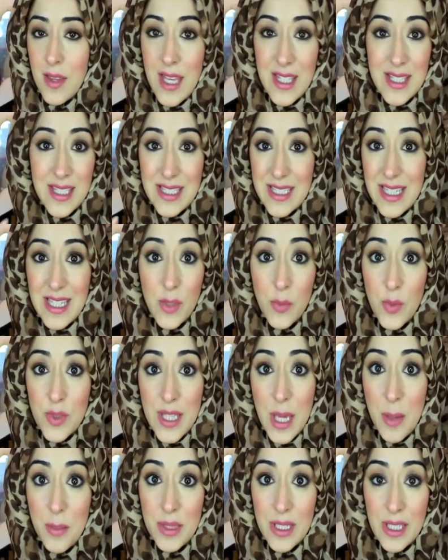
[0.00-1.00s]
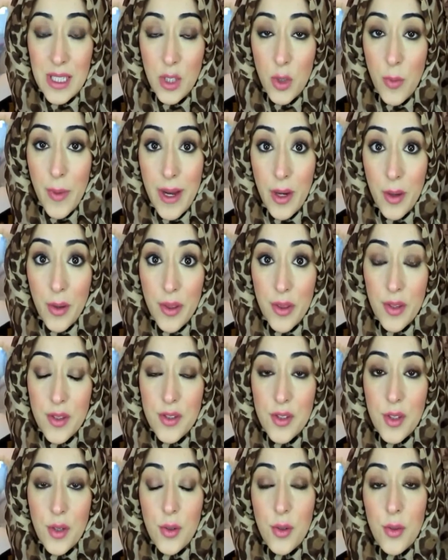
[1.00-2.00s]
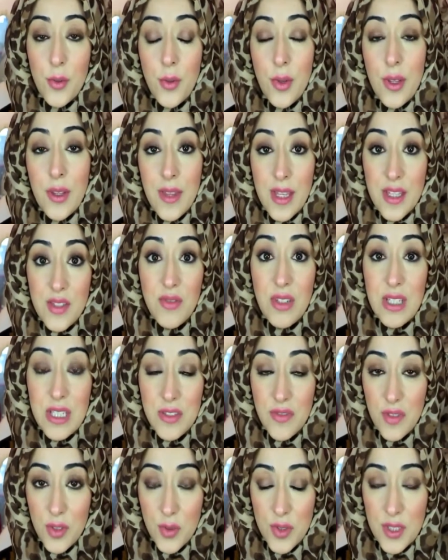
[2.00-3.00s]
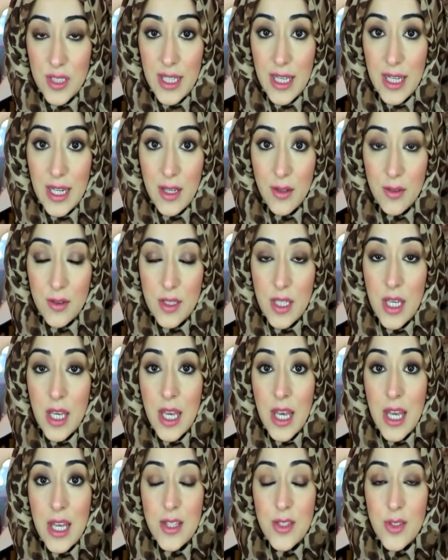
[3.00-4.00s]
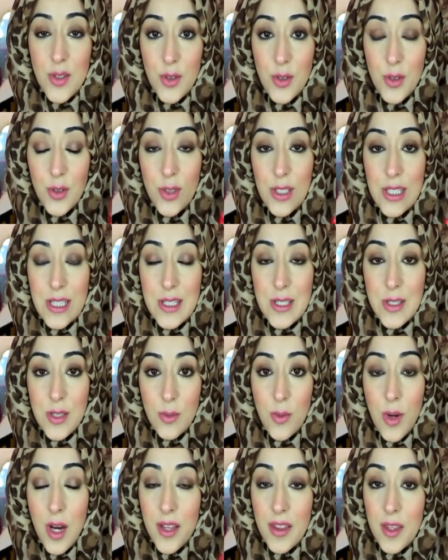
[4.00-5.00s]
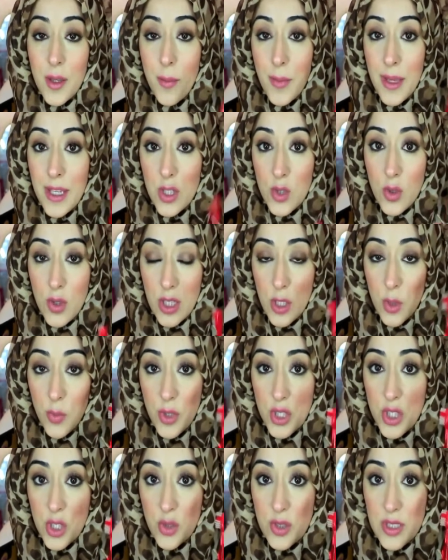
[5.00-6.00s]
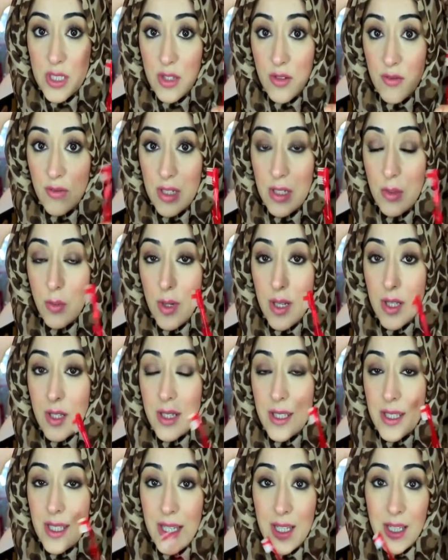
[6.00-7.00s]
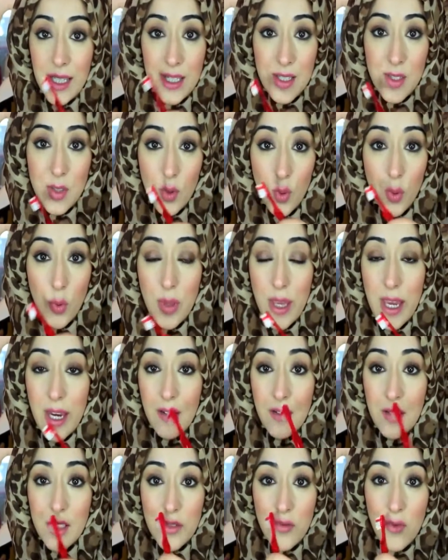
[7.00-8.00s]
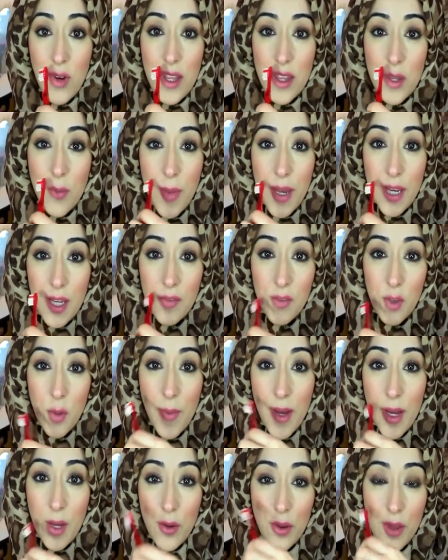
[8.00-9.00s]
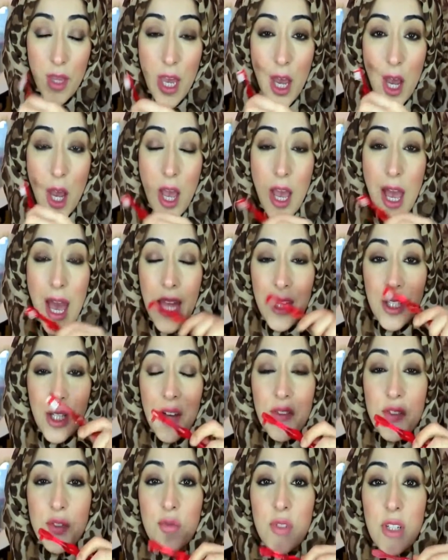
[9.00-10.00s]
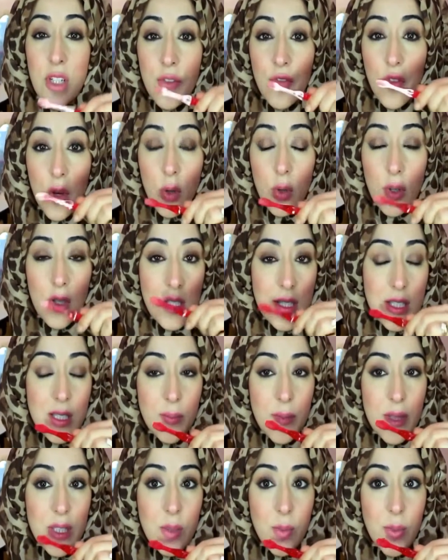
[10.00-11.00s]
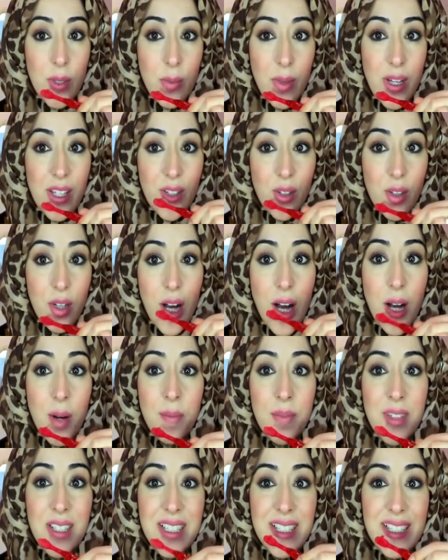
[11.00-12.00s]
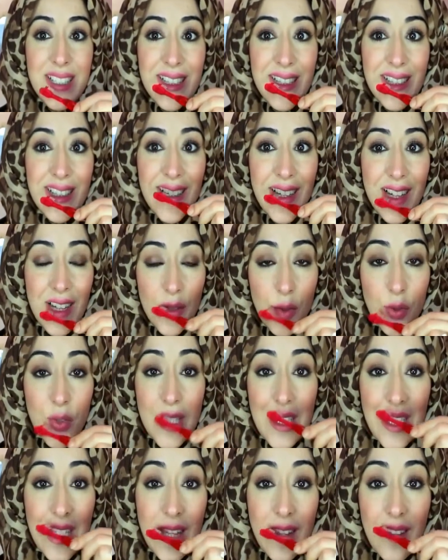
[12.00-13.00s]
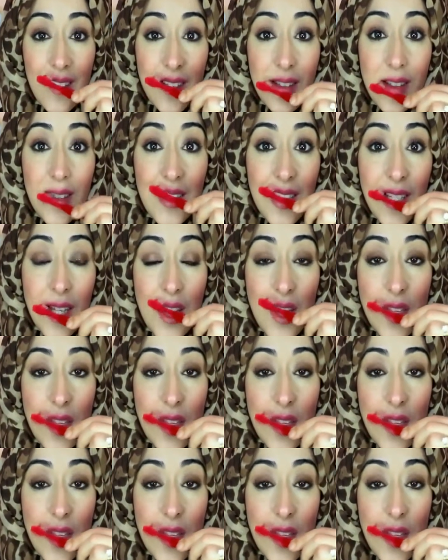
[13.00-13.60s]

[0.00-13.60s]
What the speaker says: That's exactly what's happening in your mouth. So that's really difficult to get out. So you need to either make sure that you're brushing your teeth really well and getting into all the areas right at the back of your mouth. And you have to really focus between where your gum and your teeth are.